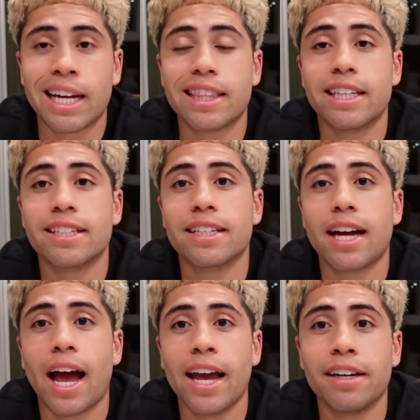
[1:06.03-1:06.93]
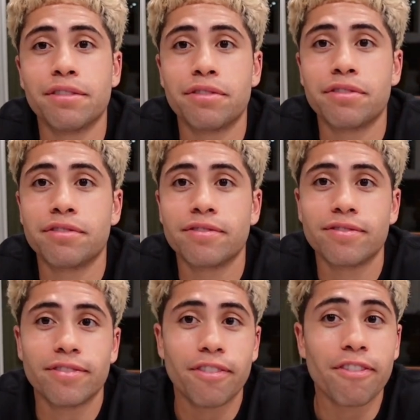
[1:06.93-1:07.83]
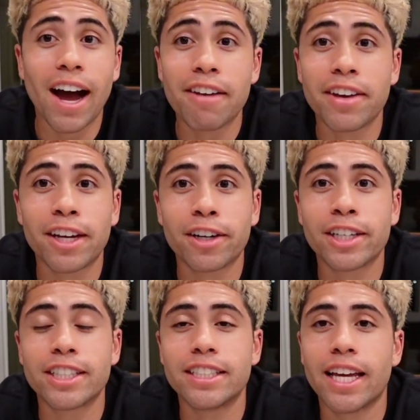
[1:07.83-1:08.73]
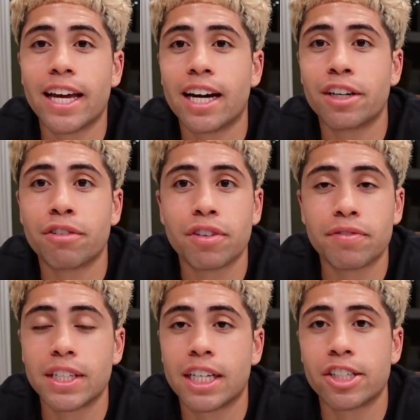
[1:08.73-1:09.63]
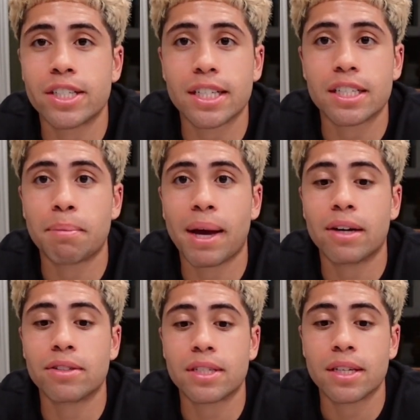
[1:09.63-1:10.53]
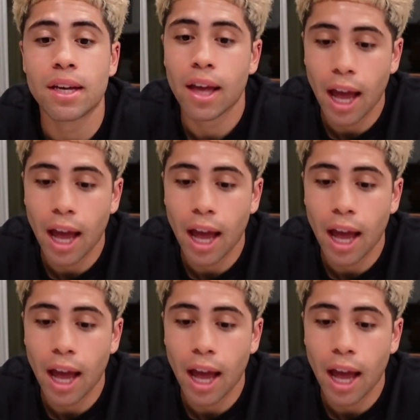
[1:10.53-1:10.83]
at the height of 5'8 on a good day, 150, 160 pounds,